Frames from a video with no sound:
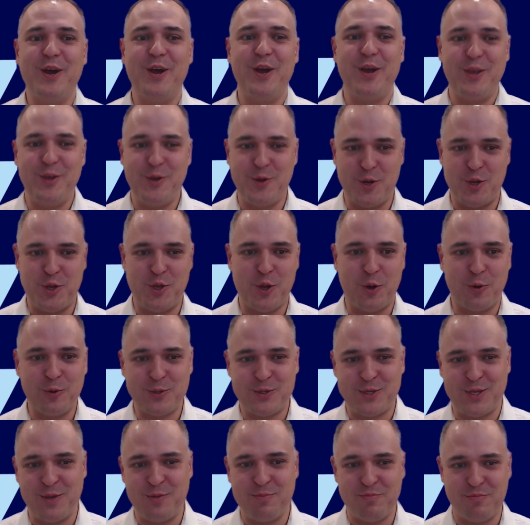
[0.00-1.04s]
Your
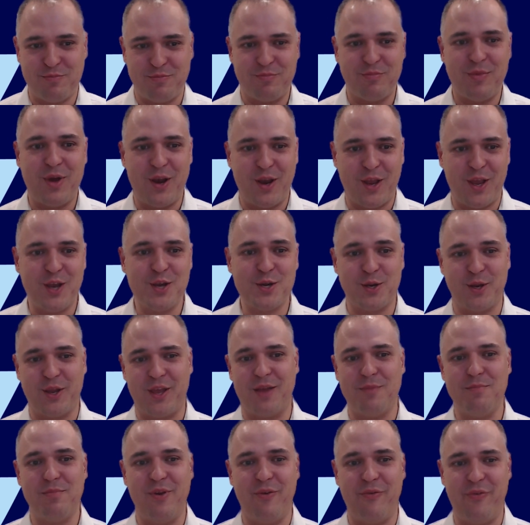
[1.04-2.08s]
dosing medication
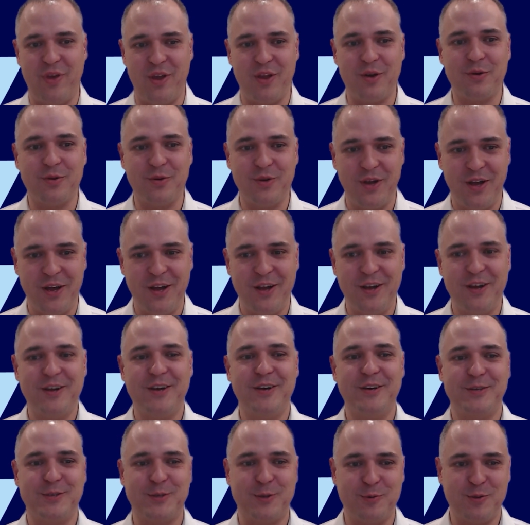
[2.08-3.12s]
can be fatal.
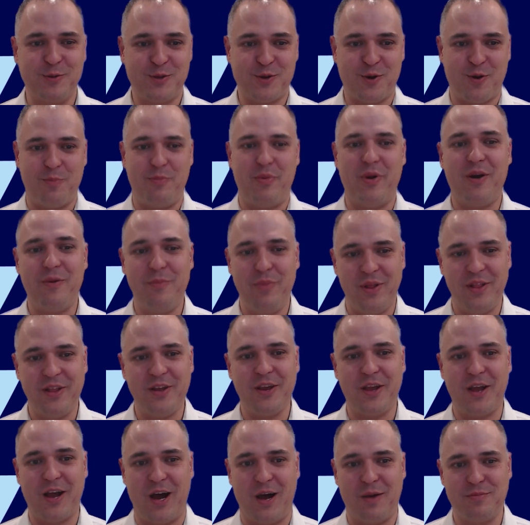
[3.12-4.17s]
So
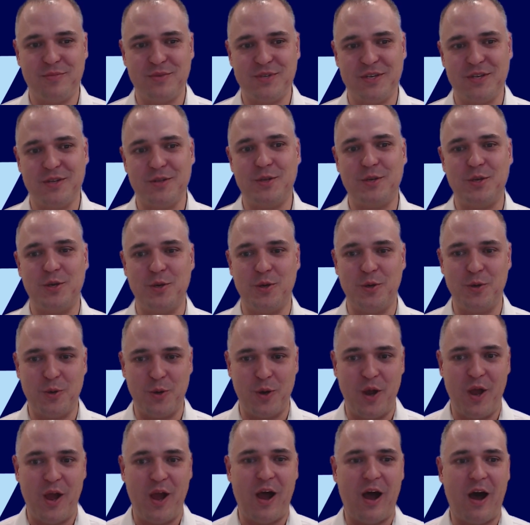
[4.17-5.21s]
interoperability comes into
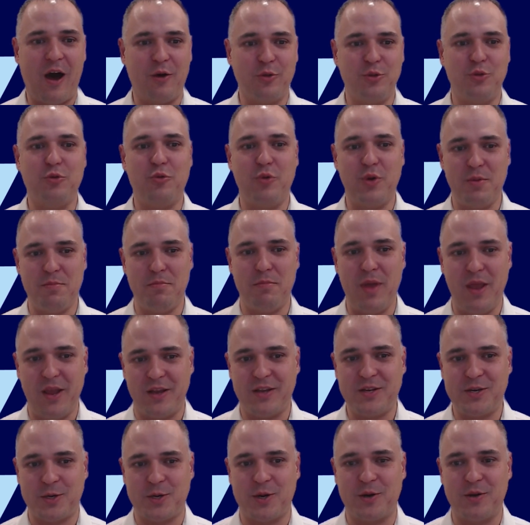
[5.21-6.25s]
how do we make
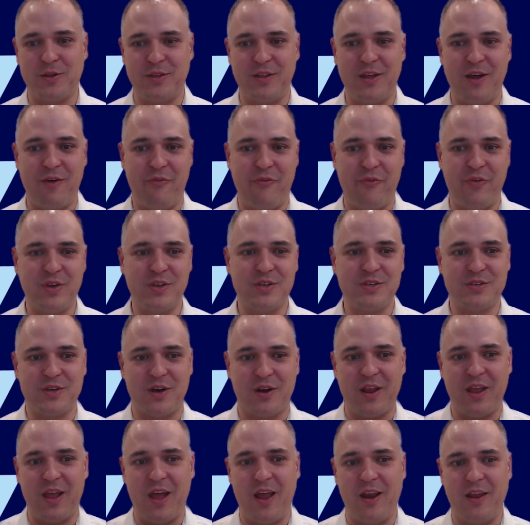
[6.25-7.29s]
sure that things are
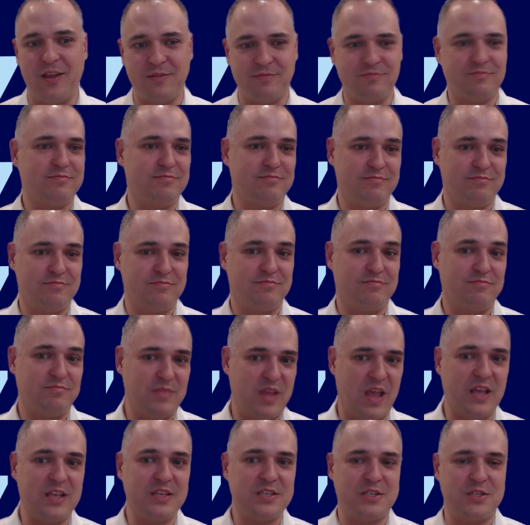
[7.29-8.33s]
getting
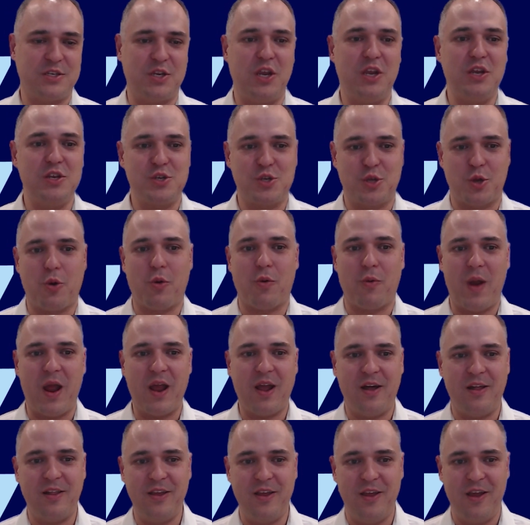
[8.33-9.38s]
exchanged
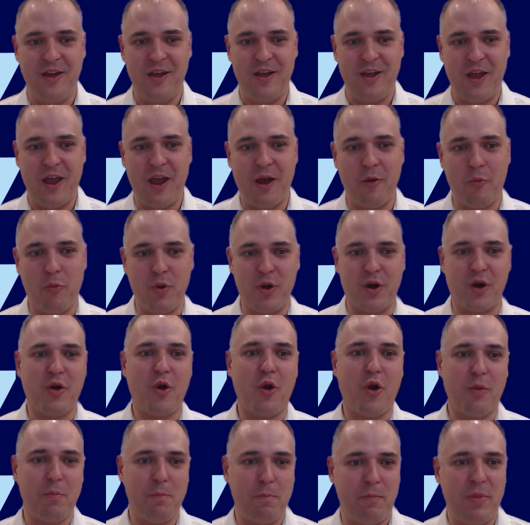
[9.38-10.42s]
correctly and we're
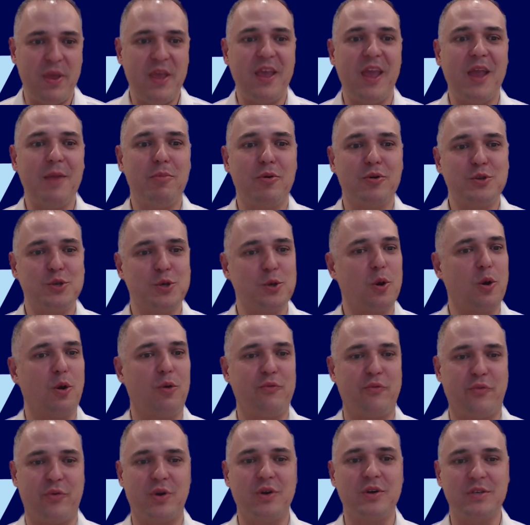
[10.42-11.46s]
being able to
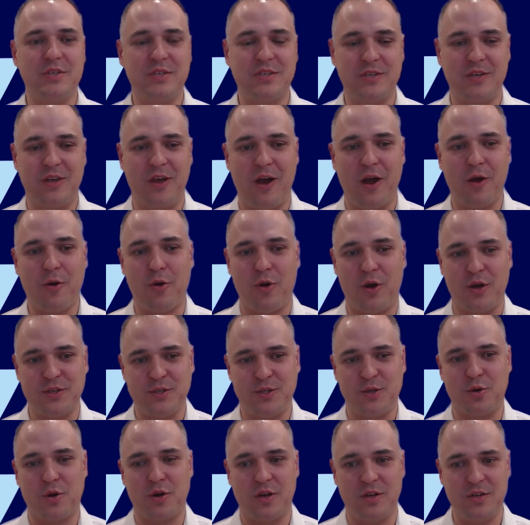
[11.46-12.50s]
converse across
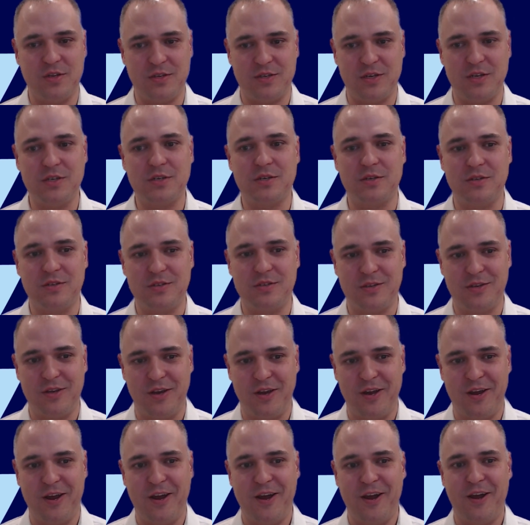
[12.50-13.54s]
the organizations.
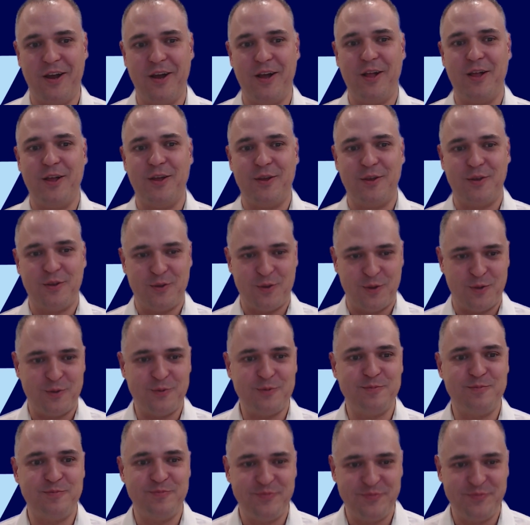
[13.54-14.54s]
So